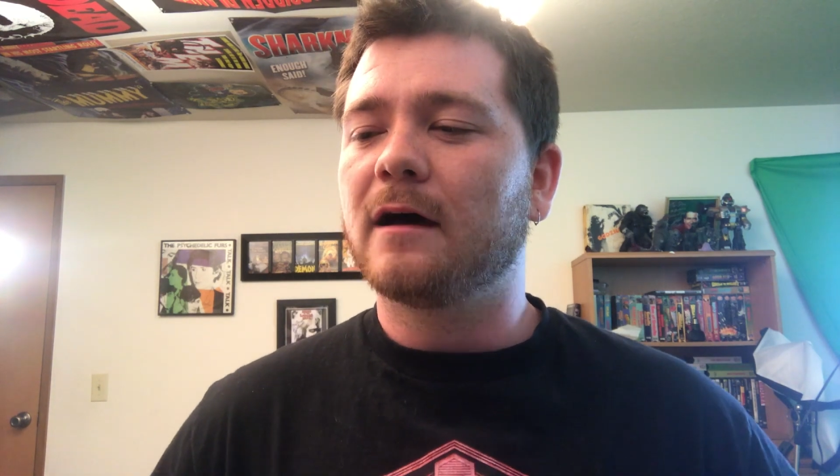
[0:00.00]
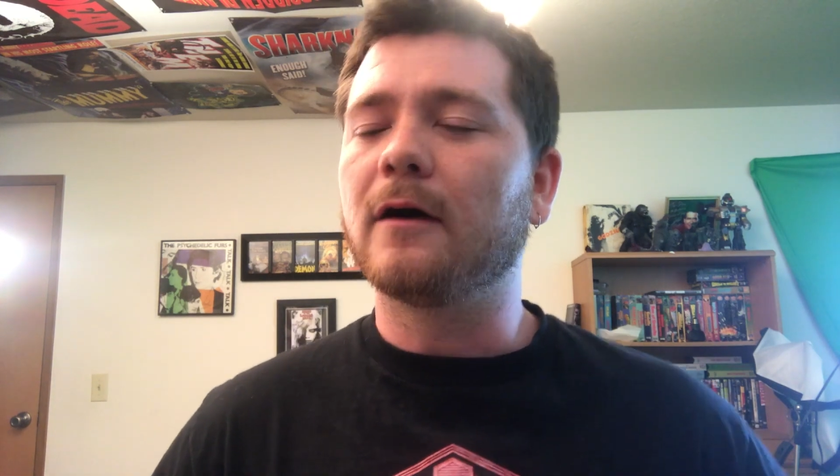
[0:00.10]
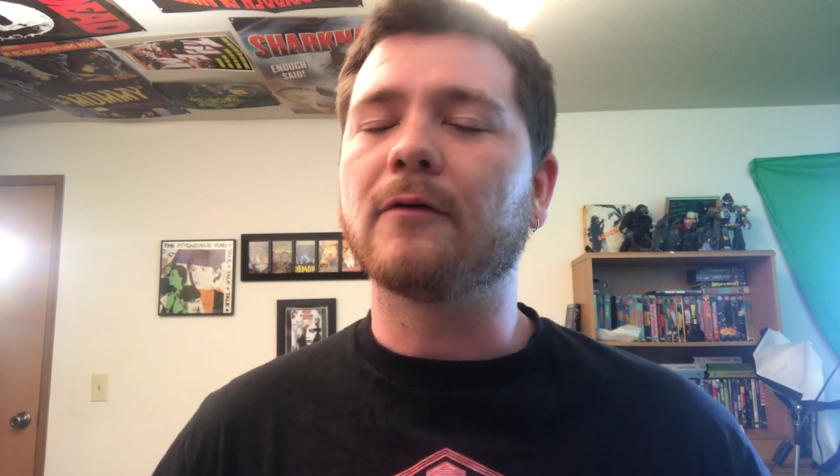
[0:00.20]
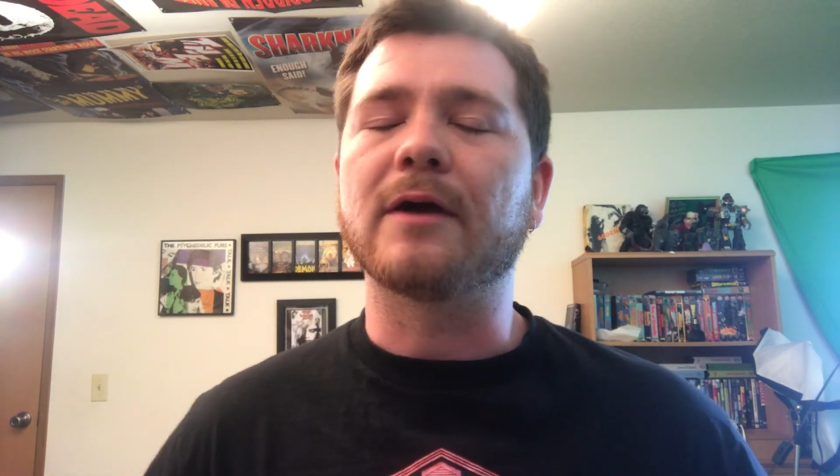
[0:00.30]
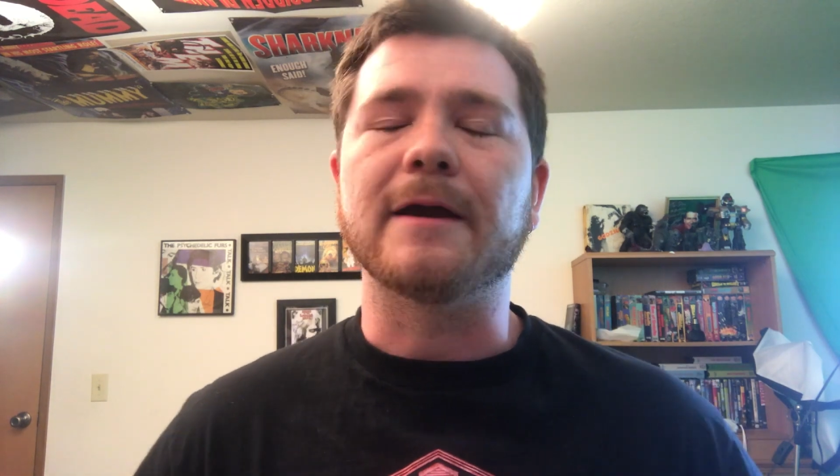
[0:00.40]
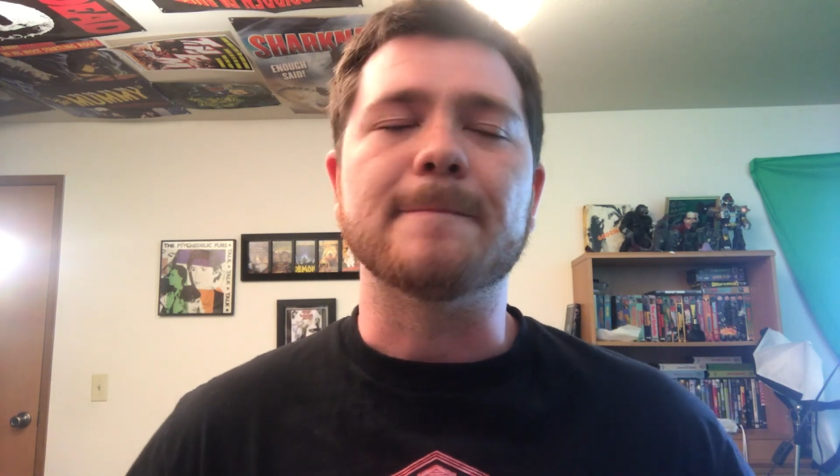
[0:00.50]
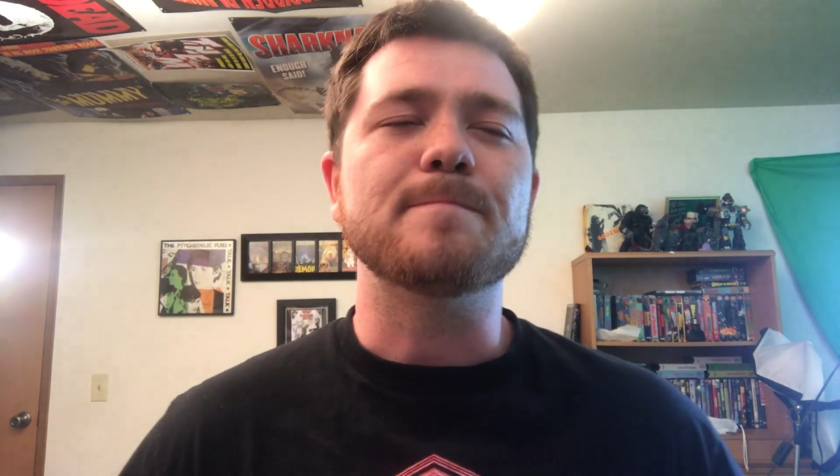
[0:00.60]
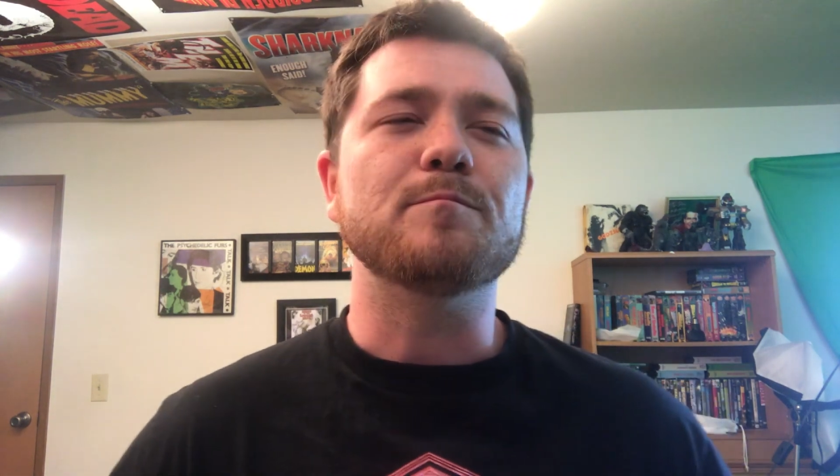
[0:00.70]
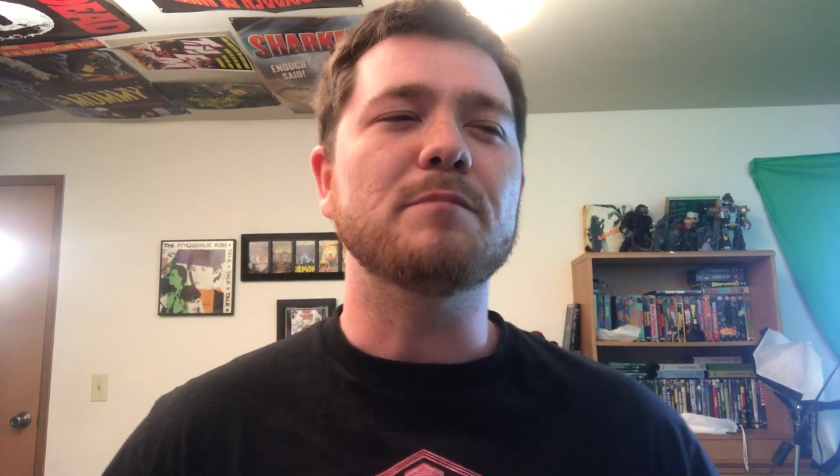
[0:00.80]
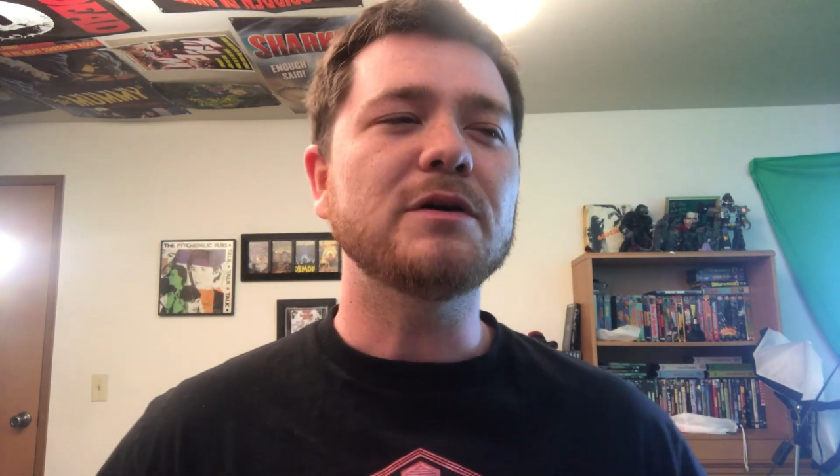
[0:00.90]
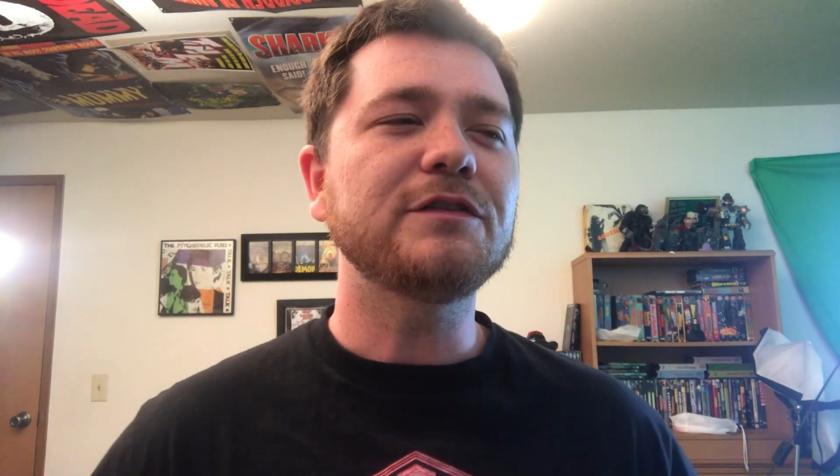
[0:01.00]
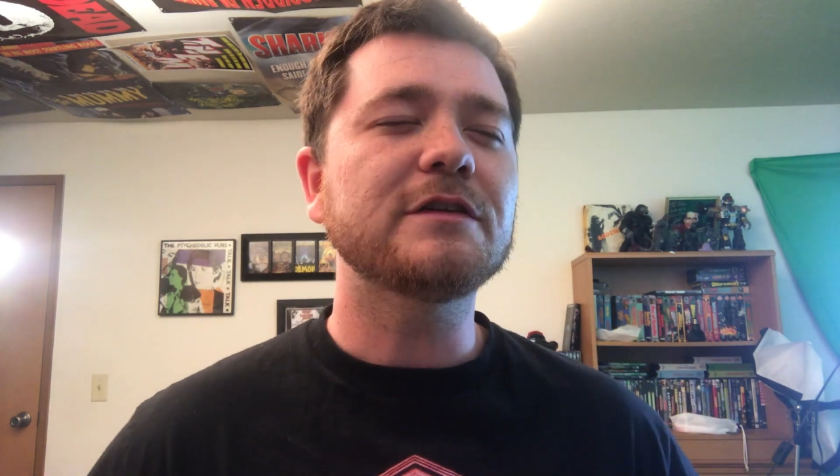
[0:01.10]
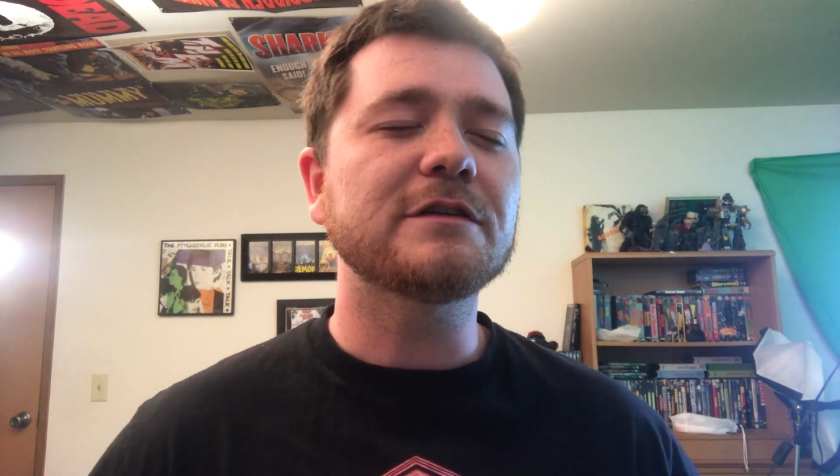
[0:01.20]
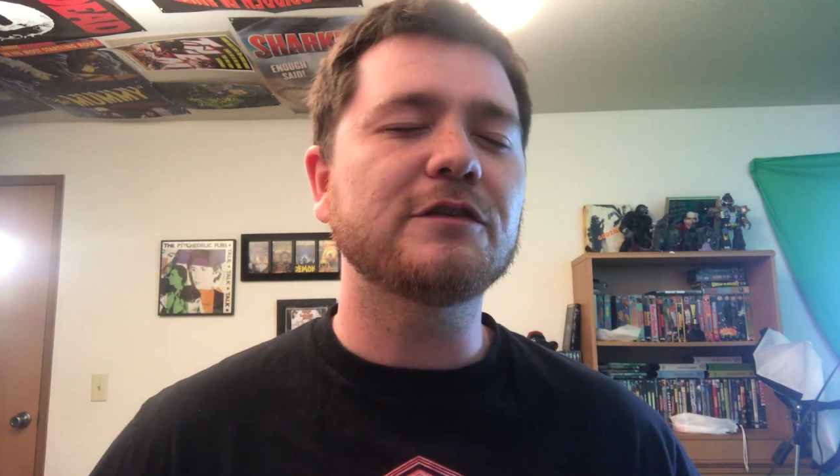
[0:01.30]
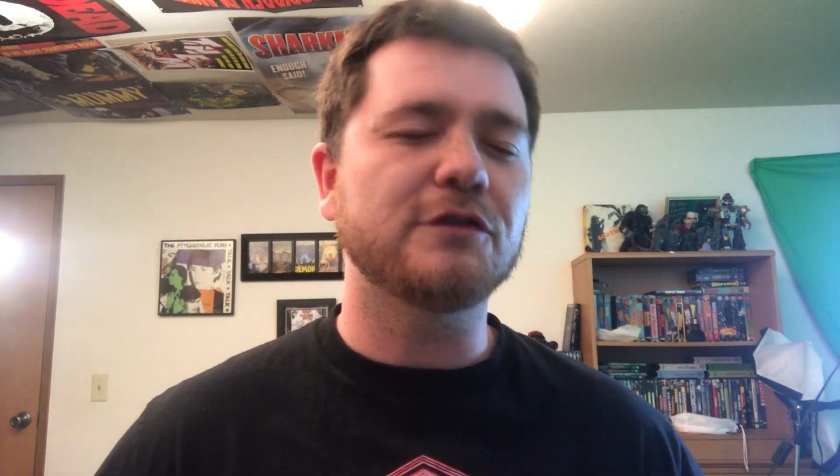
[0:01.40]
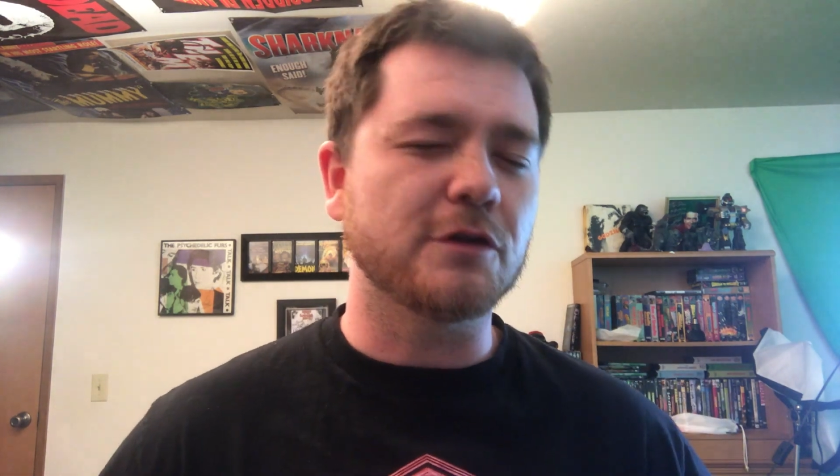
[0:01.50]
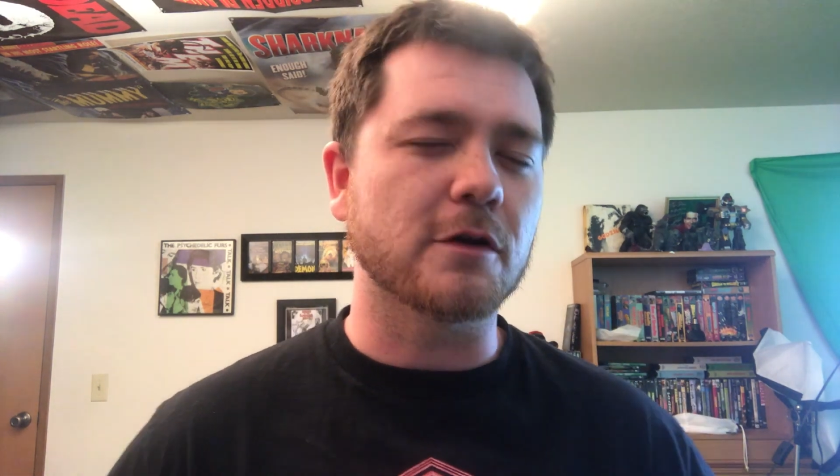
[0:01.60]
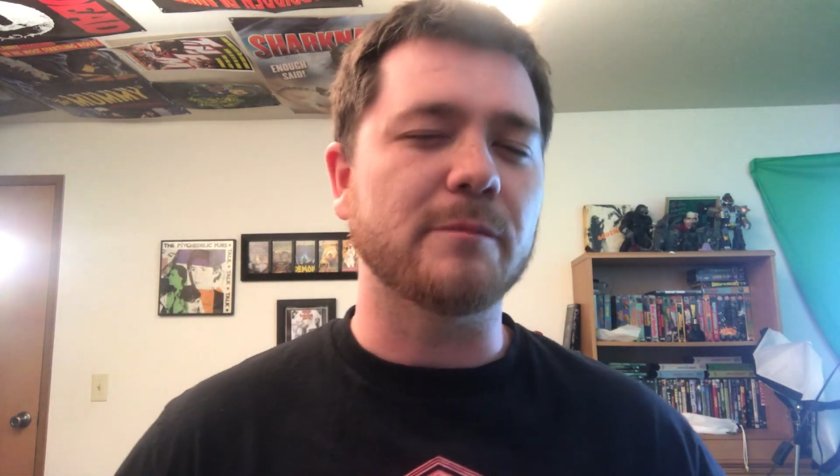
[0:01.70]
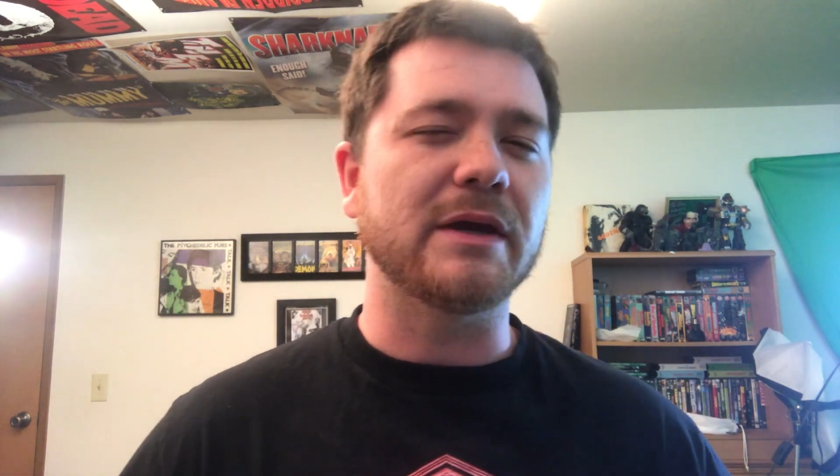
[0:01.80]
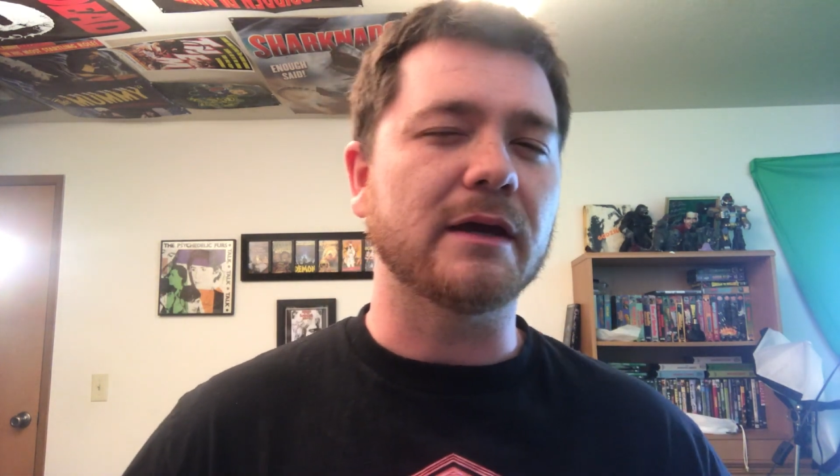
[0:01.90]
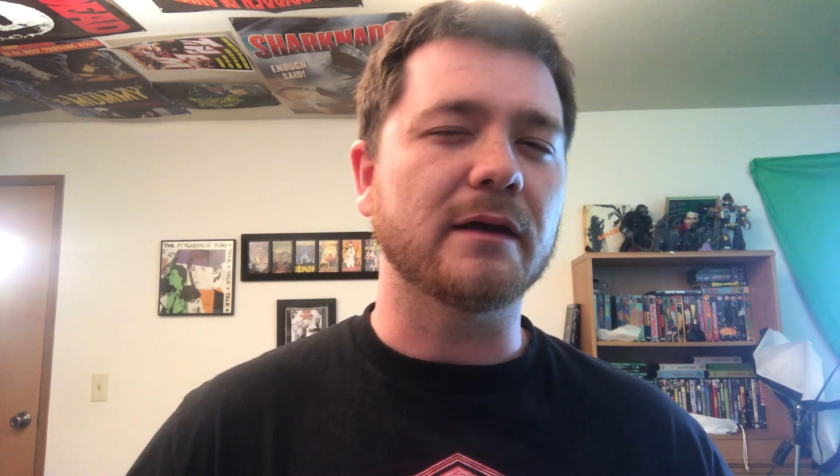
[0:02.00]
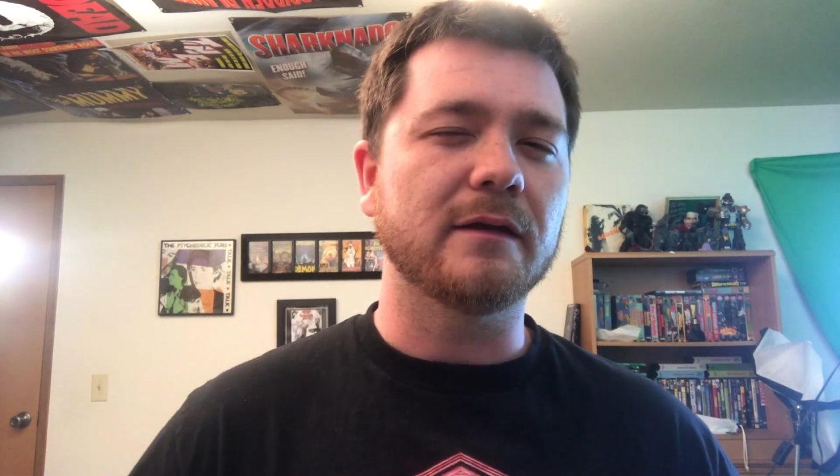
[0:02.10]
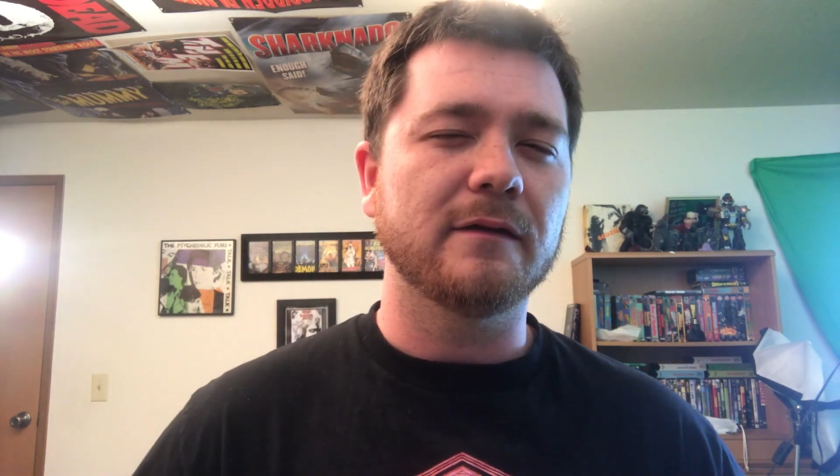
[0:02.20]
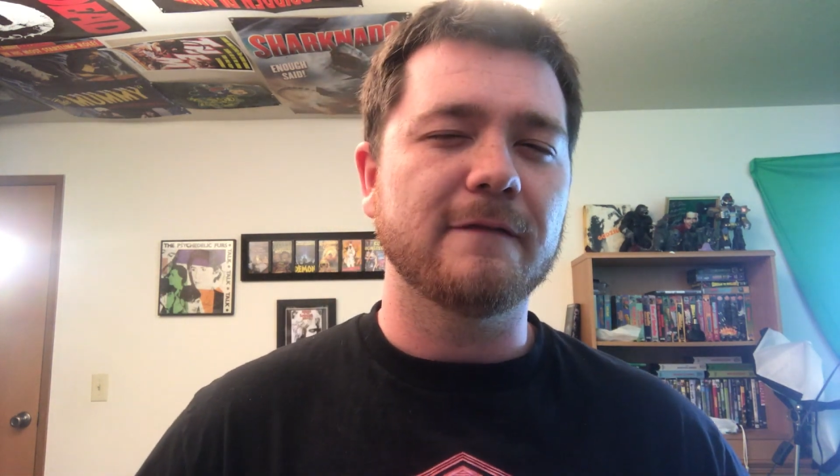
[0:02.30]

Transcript: Alright, most disturbing